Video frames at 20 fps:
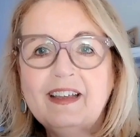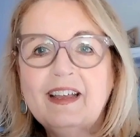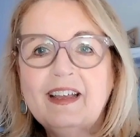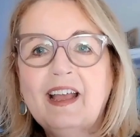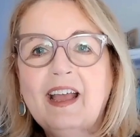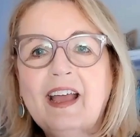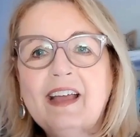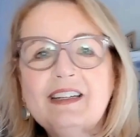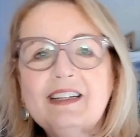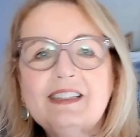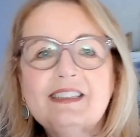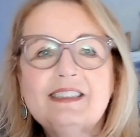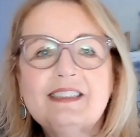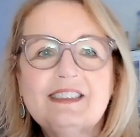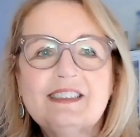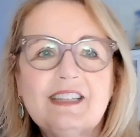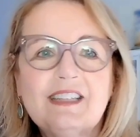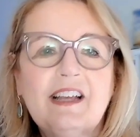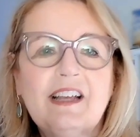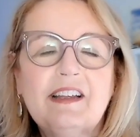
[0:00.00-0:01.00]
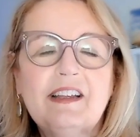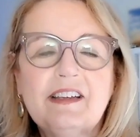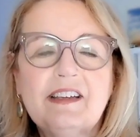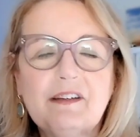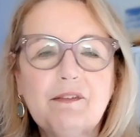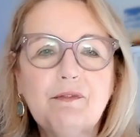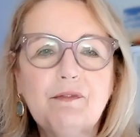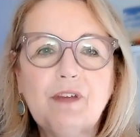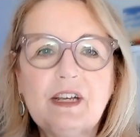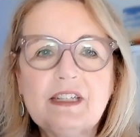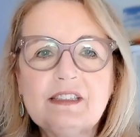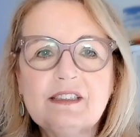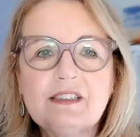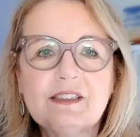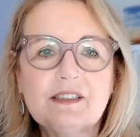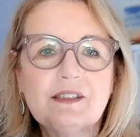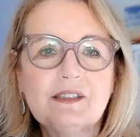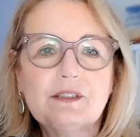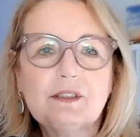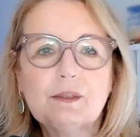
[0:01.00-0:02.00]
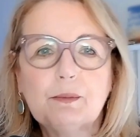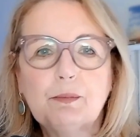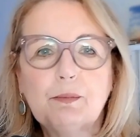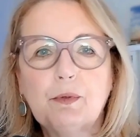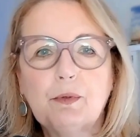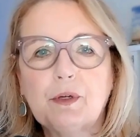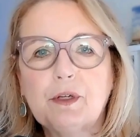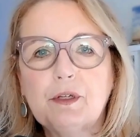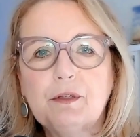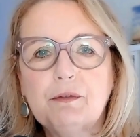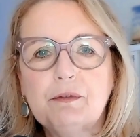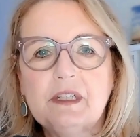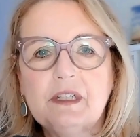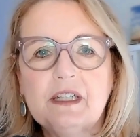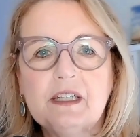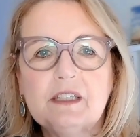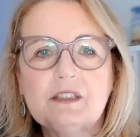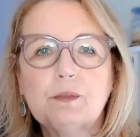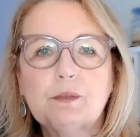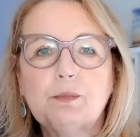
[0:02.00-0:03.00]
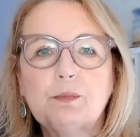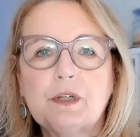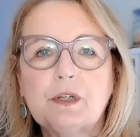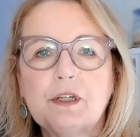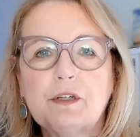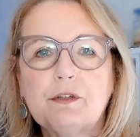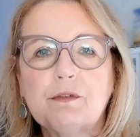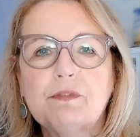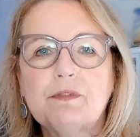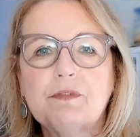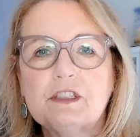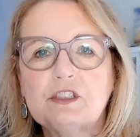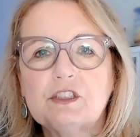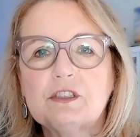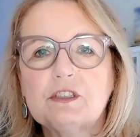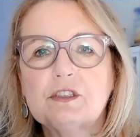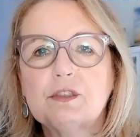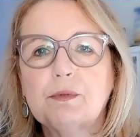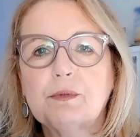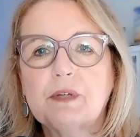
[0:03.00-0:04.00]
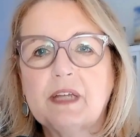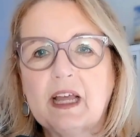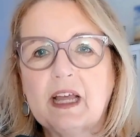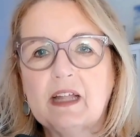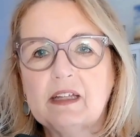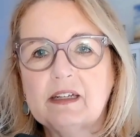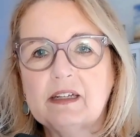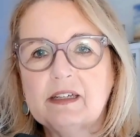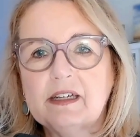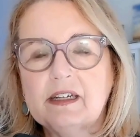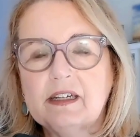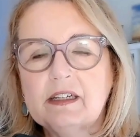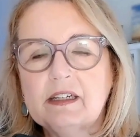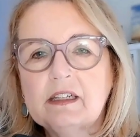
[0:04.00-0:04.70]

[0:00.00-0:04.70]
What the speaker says: and instead invest in the support you need to bring your vision to reality.